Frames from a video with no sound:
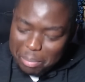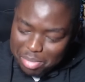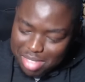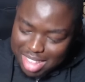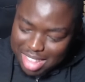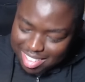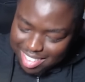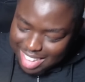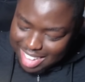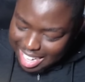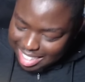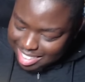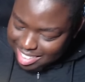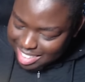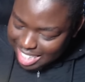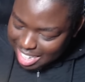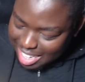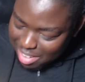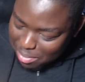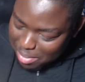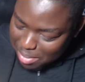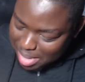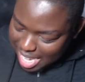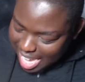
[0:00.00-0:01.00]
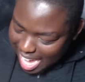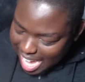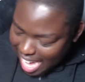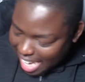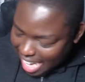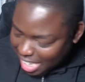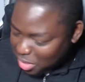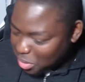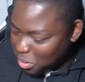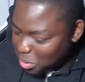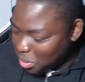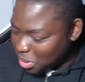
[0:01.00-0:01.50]
this guy sent me
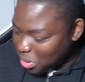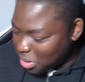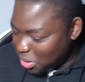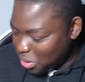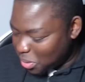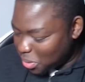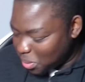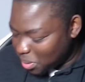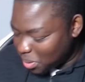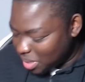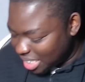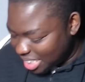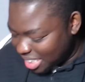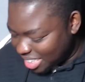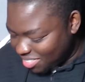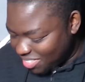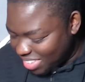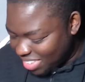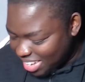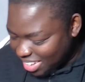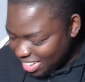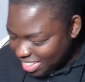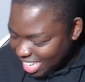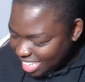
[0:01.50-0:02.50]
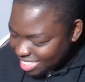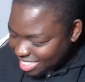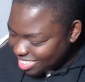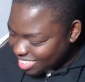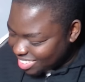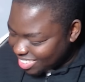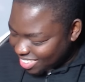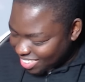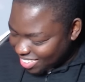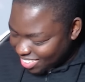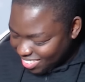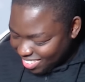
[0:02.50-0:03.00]
actual coal in the mail. That's
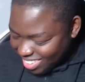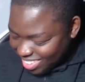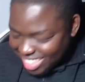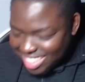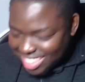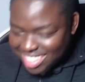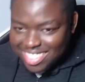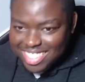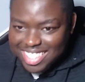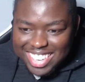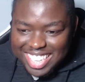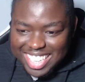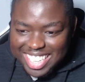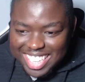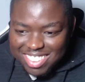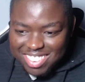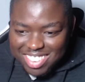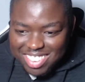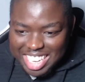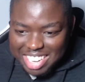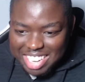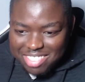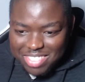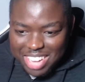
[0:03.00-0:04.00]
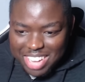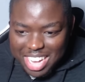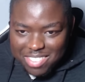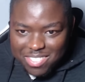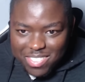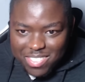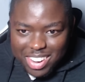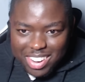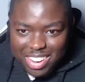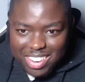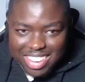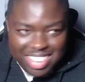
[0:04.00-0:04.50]
crazy. Was I bad for
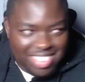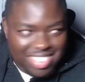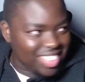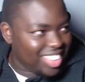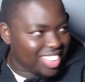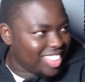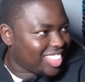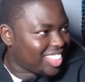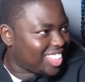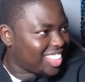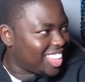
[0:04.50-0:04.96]
Christmas?